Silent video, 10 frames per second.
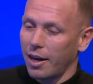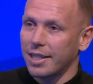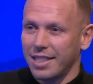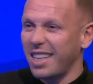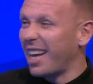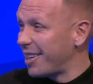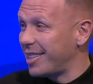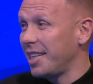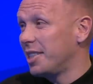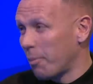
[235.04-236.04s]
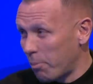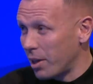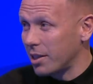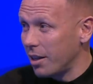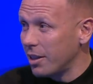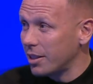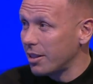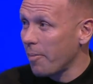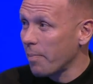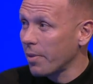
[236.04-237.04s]
I see that as decent business.
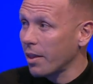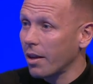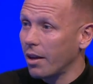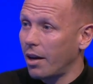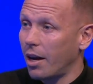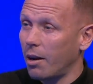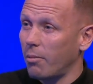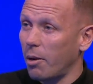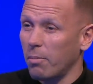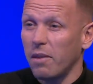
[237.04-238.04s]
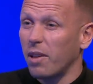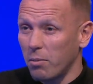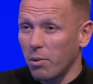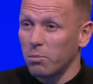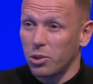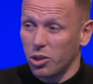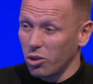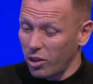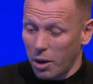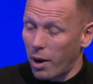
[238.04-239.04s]
Um, I believe they, I'm
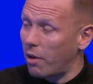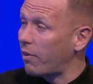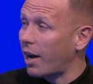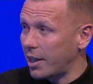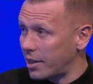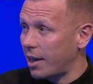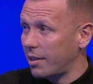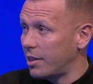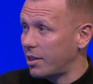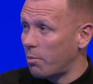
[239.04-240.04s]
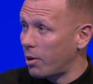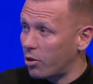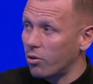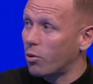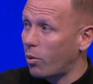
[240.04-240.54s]
sure they went in for Hazard this summer. Couldn't